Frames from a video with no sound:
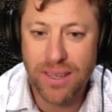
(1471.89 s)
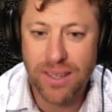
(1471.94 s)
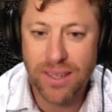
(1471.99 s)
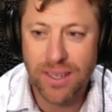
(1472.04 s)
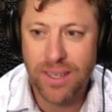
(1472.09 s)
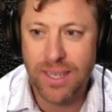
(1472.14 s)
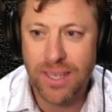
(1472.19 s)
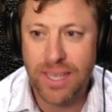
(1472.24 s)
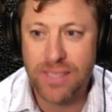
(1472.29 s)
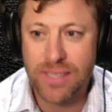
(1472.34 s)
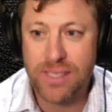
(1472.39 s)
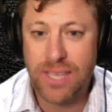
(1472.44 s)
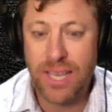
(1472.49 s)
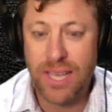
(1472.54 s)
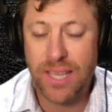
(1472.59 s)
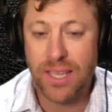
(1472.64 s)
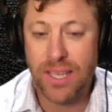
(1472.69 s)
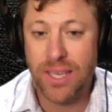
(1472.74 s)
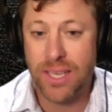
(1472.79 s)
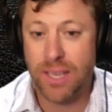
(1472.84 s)
and
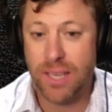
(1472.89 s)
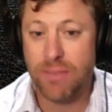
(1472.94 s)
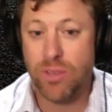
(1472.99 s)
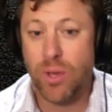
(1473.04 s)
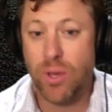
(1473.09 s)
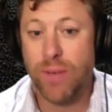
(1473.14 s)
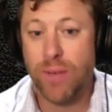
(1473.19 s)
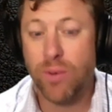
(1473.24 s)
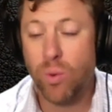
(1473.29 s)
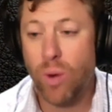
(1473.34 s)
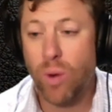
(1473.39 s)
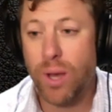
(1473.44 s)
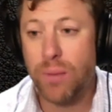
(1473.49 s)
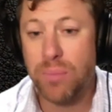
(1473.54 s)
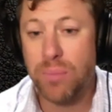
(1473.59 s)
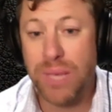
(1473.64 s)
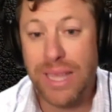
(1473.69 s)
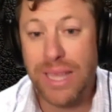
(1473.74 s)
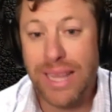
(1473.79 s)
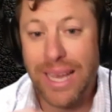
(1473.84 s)
saying, if you ever want to
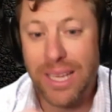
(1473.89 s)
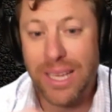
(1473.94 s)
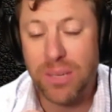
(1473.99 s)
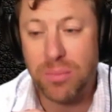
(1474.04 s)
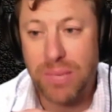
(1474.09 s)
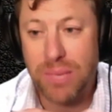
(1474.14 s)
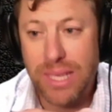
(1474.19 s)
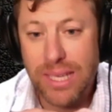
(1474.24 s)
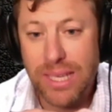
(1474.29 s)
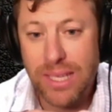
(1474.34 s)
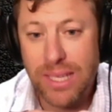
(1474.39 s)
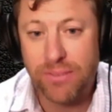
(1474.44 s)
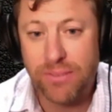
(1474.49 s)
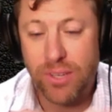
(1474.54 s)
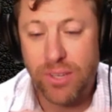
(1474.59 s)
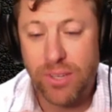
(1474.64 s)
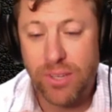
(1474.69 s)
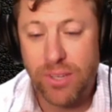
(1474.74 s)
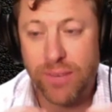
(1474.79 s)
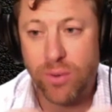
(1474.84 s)
be like me, if you
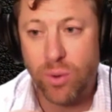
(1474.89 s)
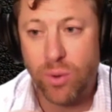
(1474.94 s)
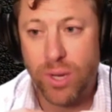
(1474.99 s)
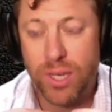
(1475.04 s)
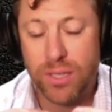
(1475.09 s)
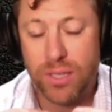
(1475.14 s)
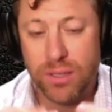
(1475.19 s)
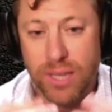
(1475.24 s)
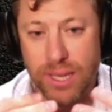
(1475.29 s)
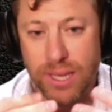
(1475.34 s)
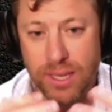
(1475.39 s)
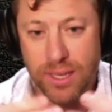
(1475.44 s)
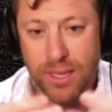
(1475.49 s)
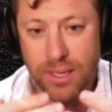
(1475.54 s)
ever want to